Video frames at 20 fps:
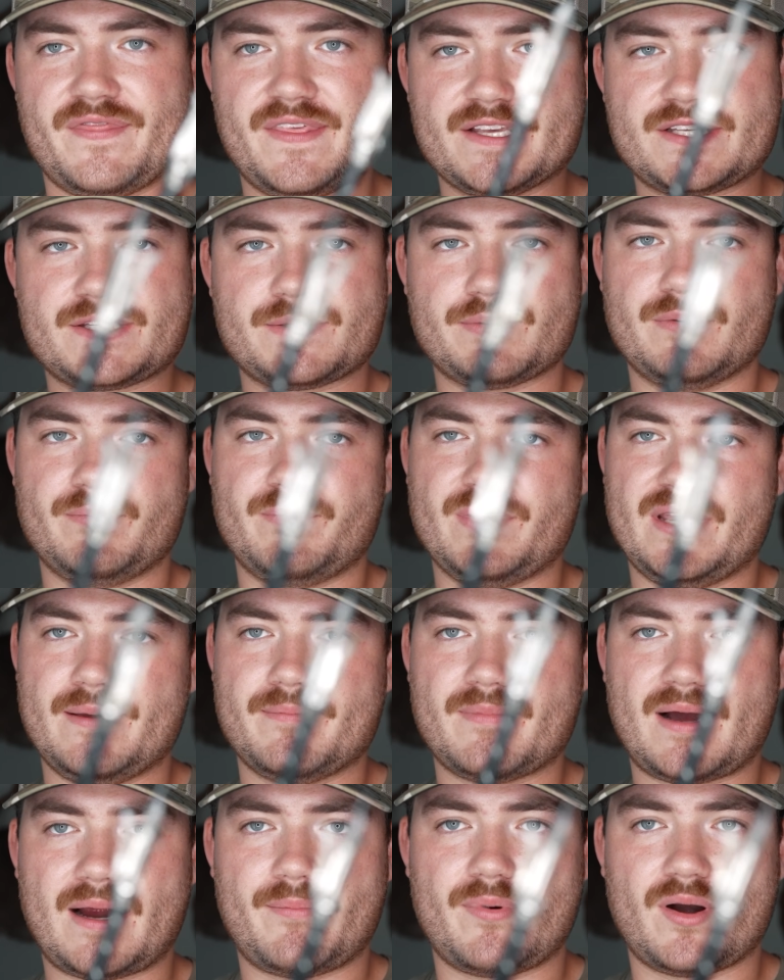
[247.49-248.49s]
this would be
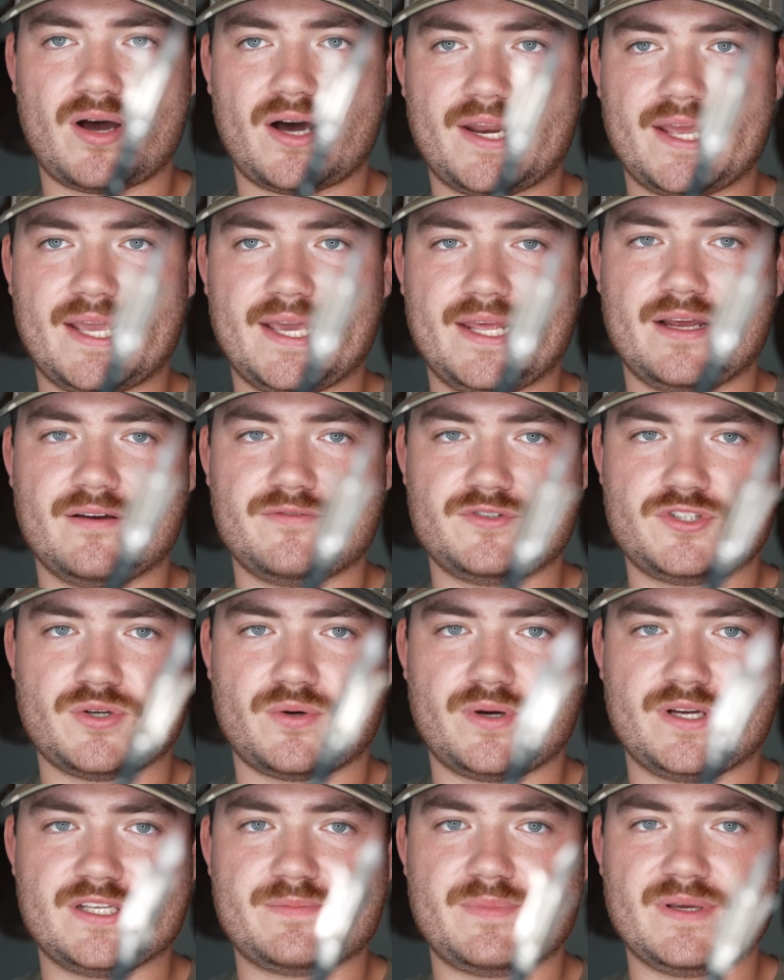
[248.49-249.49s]
my broadhead of
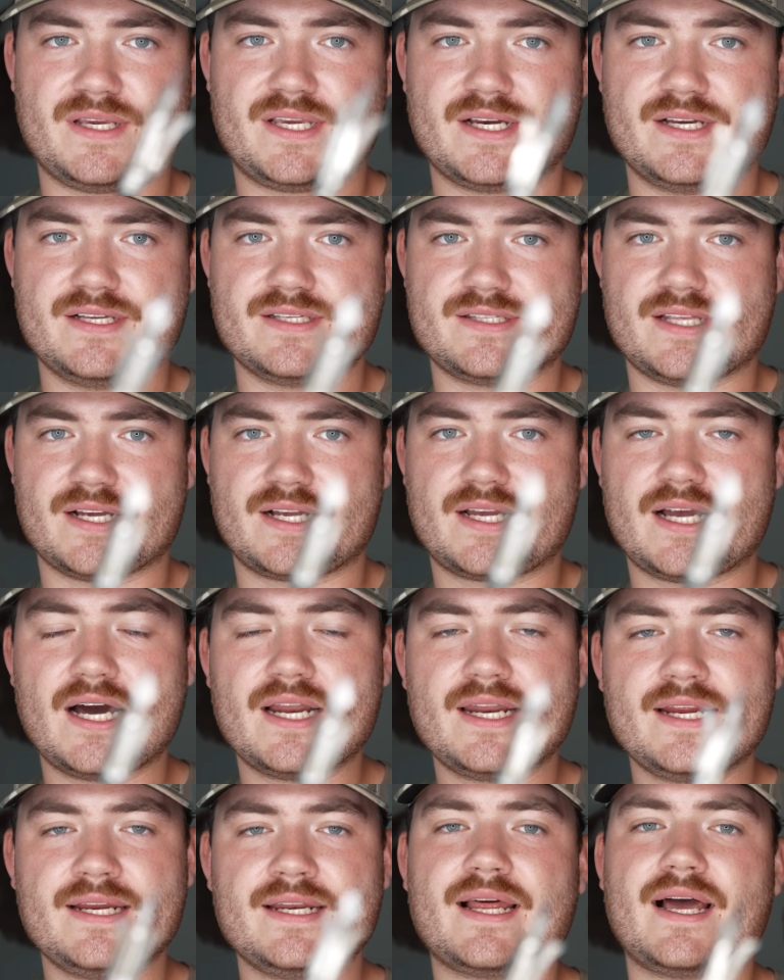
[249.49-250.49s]
choice because the
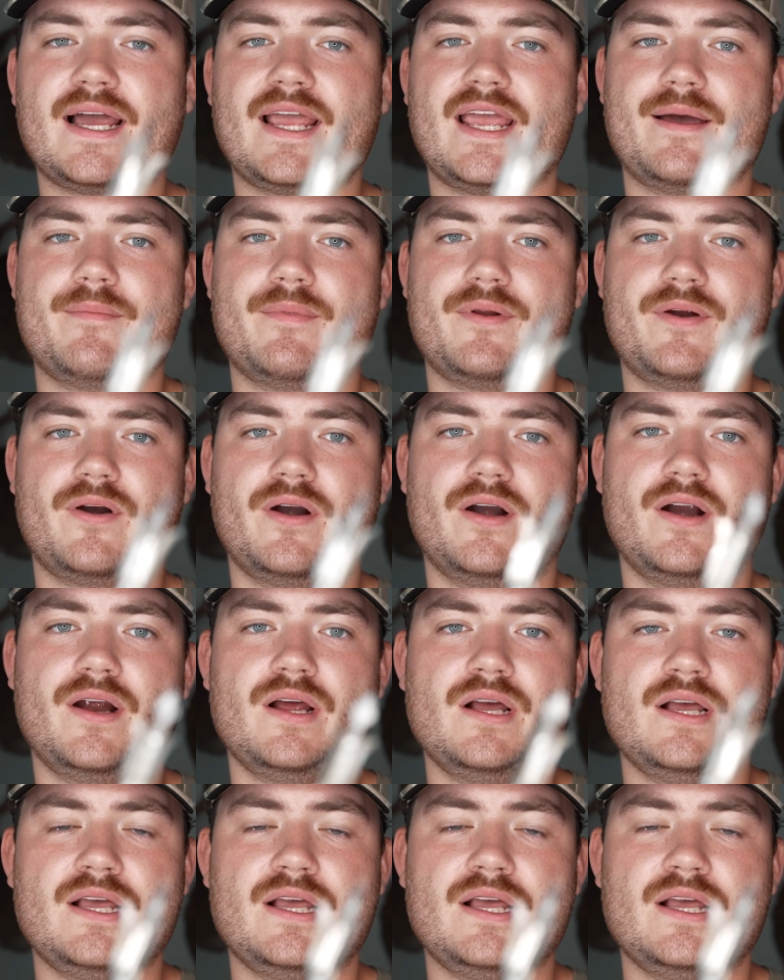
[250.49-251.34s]
cutting diameter